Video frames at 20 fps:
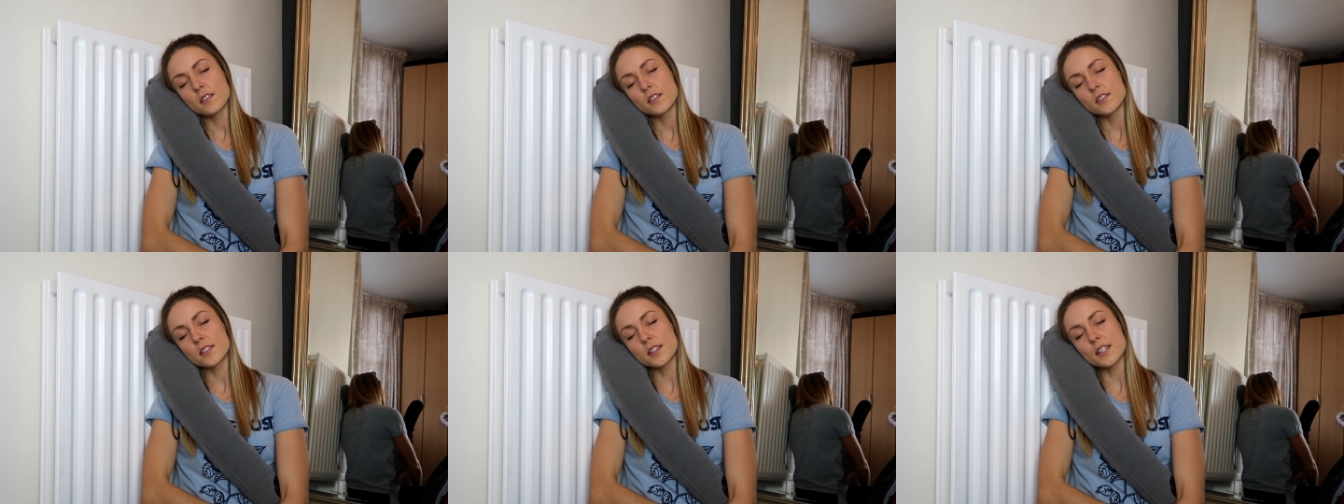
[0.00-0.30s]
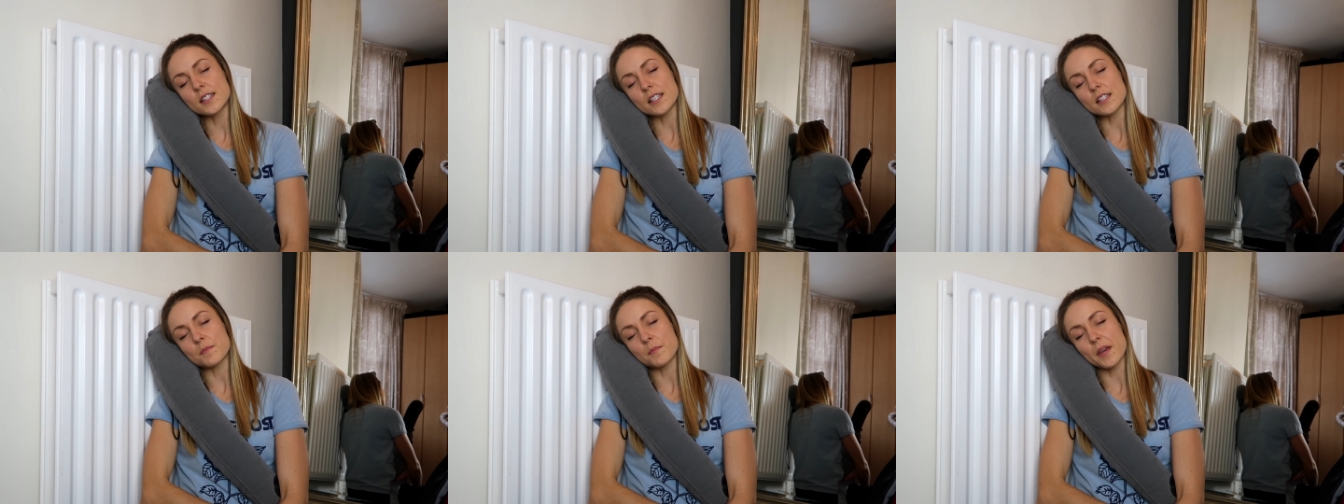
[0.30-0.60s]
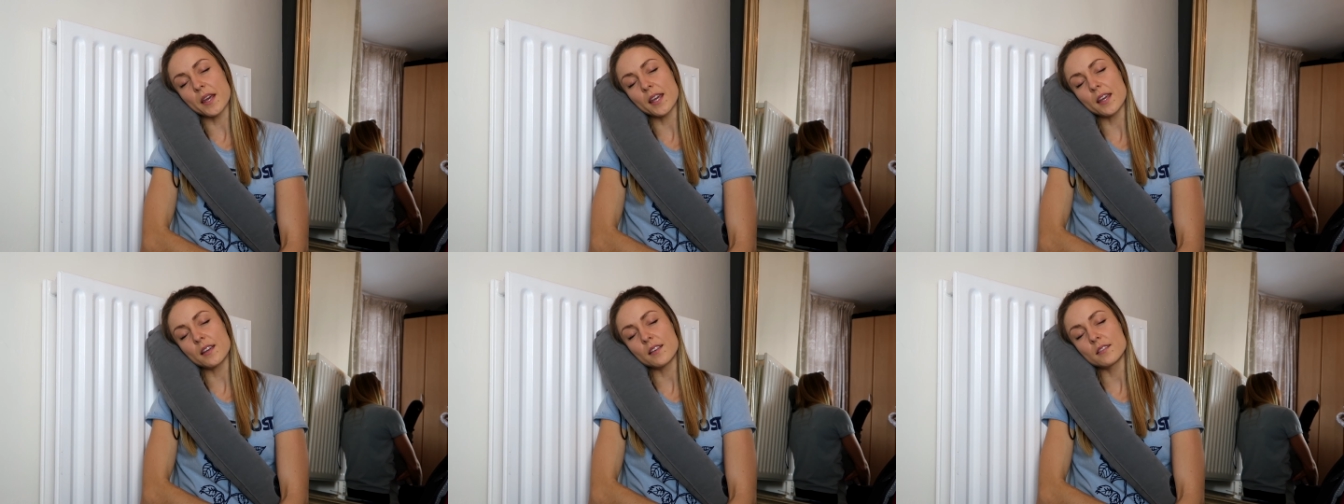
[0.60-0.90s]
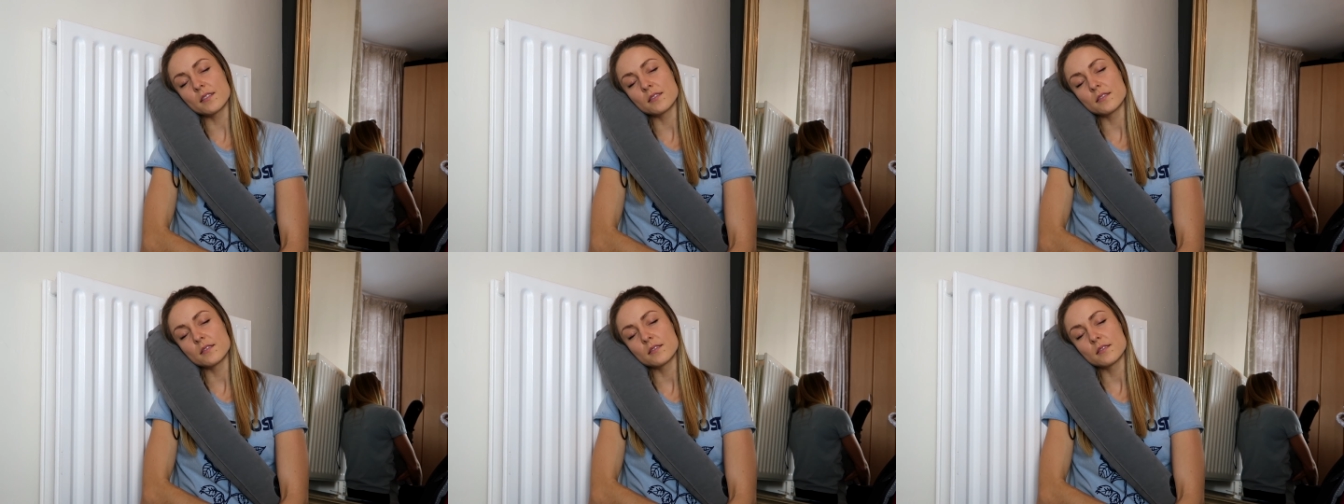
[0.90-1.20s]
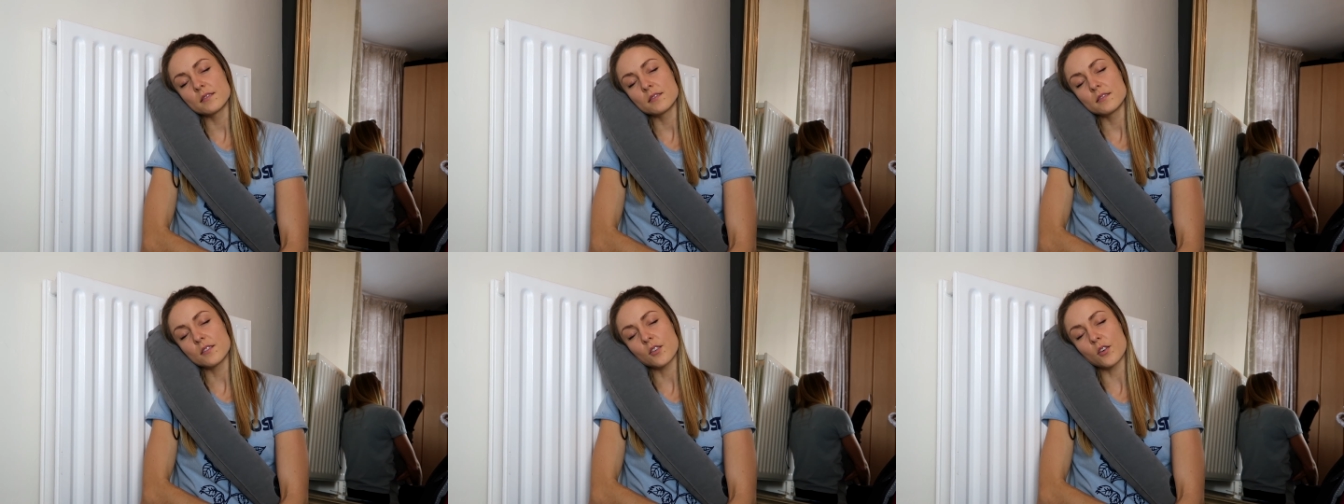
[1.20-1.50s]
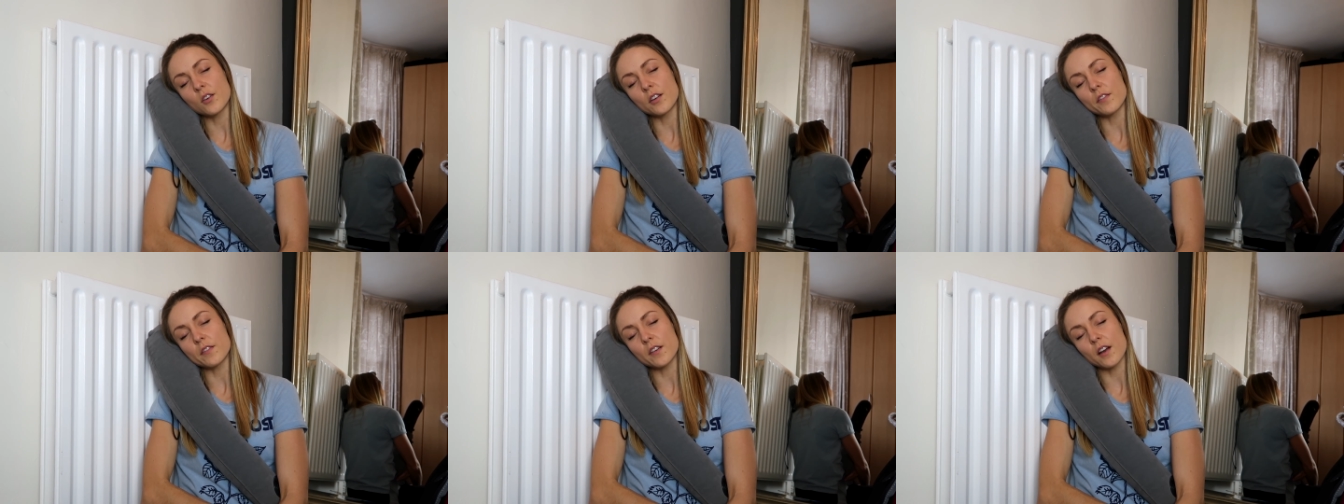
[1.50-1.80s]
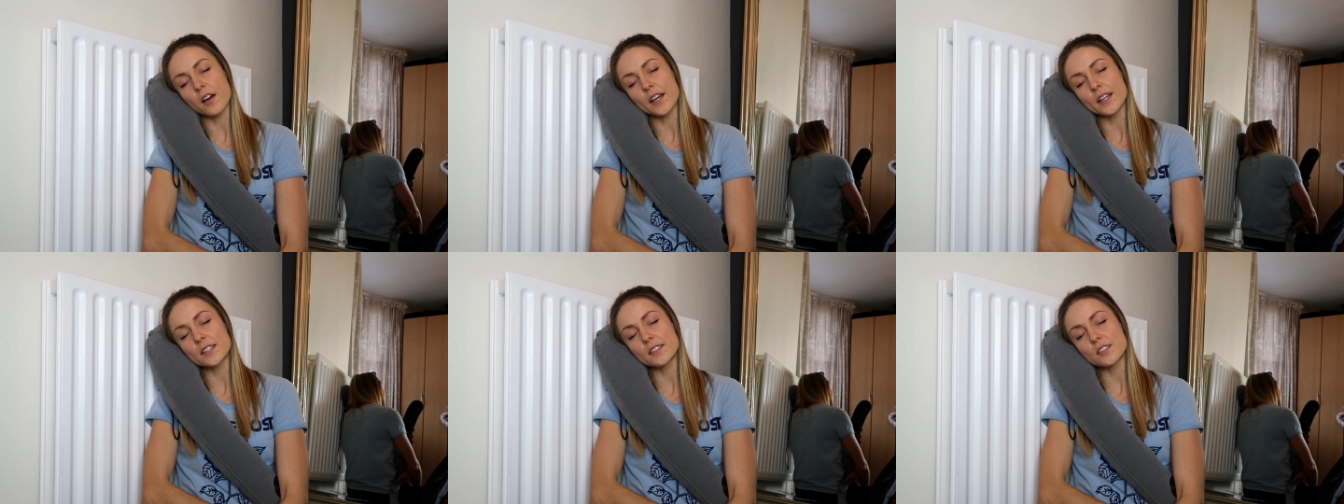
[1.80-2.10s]
So this is me on a
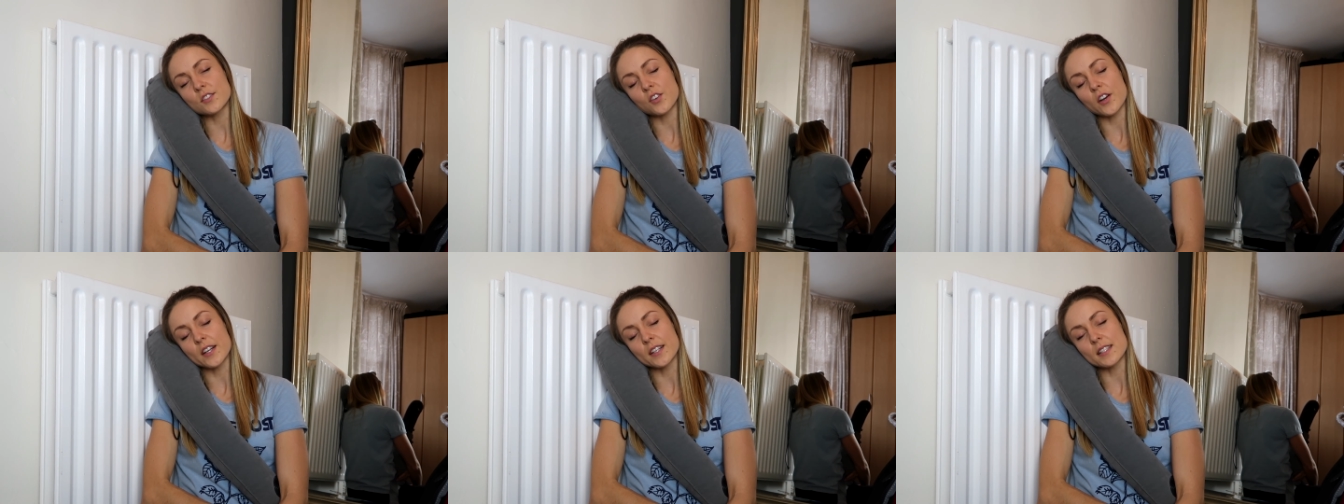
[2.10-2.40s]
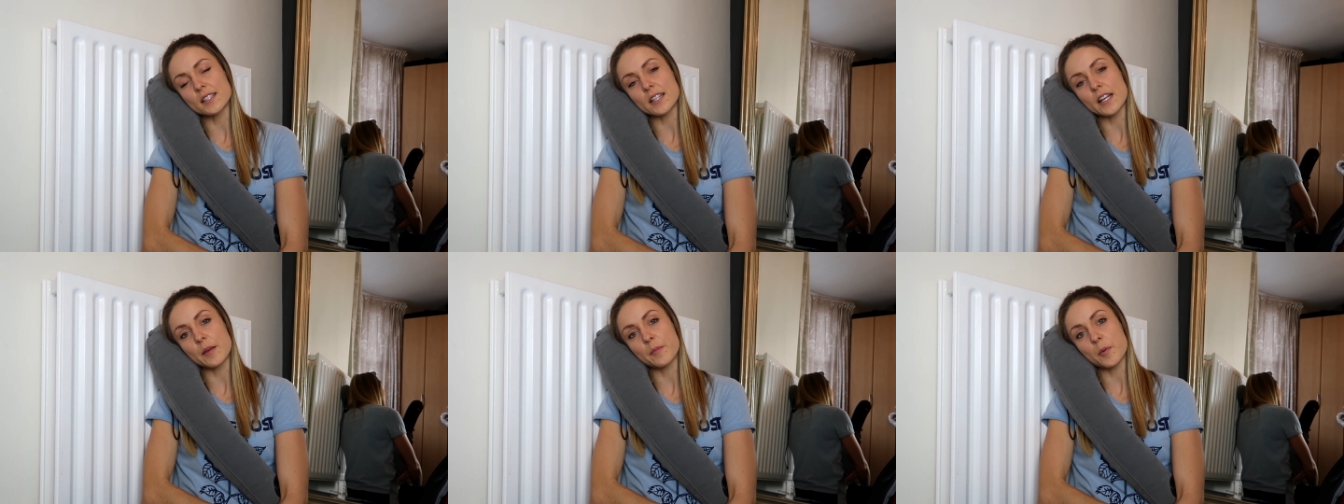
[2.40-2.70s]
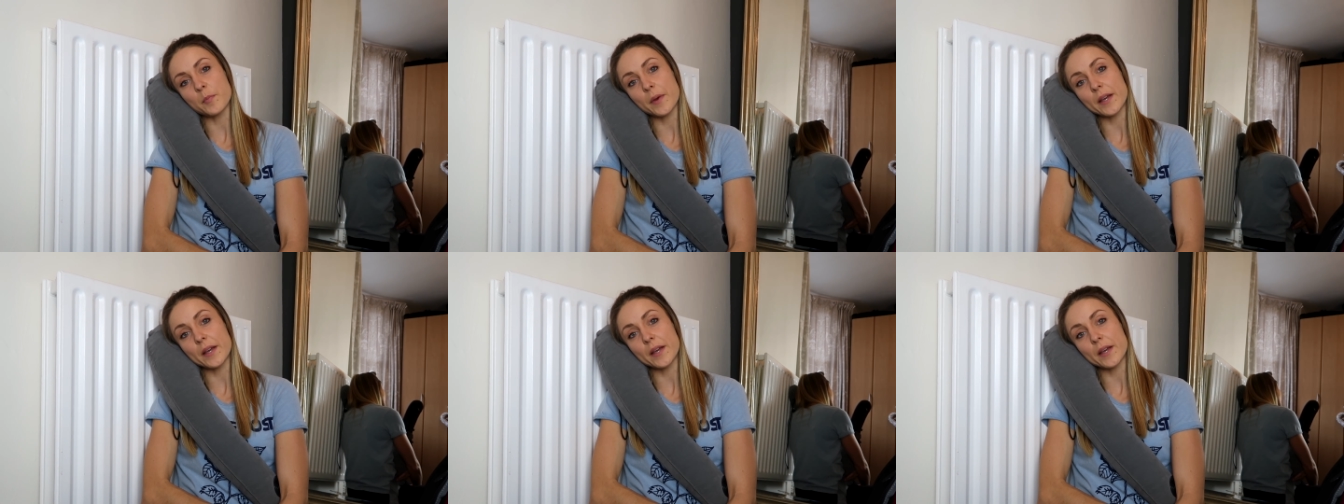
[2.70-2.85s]
flight trying to sleep